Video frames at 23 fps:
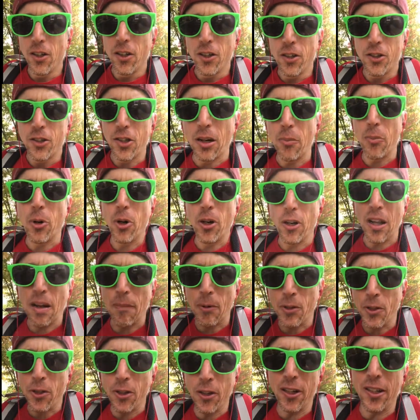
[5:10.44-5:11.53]
Shawn Porter a lot of
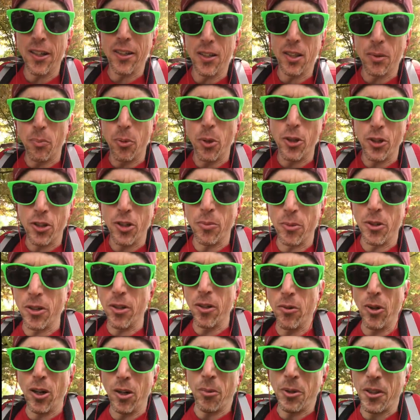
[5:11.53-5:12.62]
opportunities to push him to the
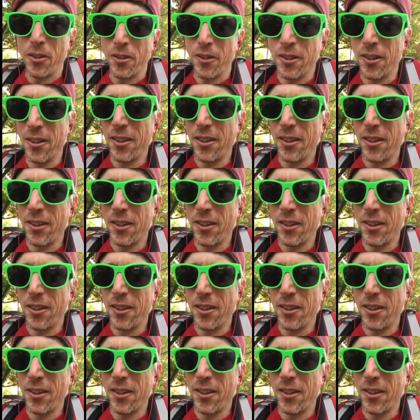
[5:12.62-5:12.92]
ropes.